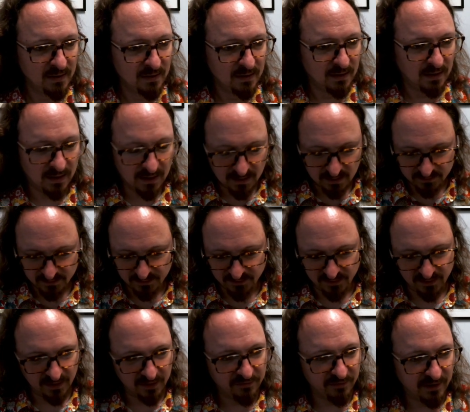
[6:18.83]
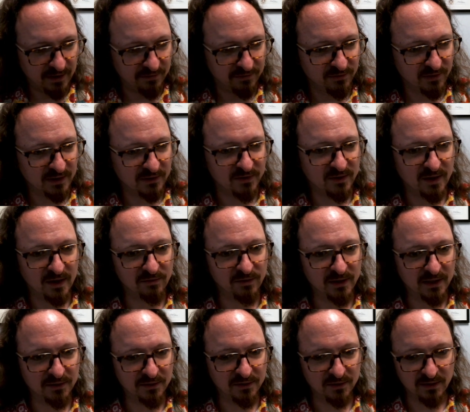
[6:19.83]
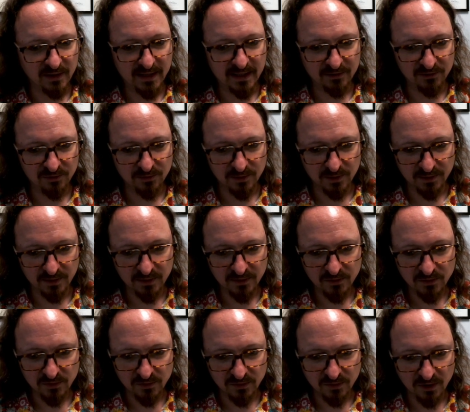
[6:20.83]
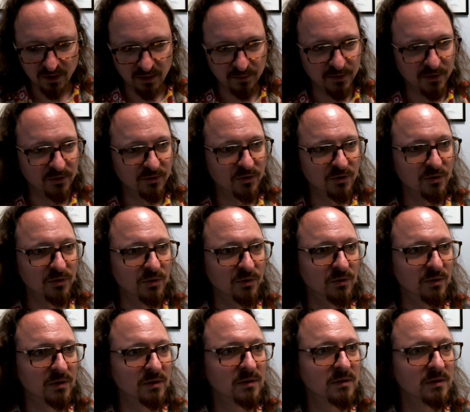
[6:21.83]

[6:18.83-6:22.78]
Let's see. Let's say I forget the last one. This is common too.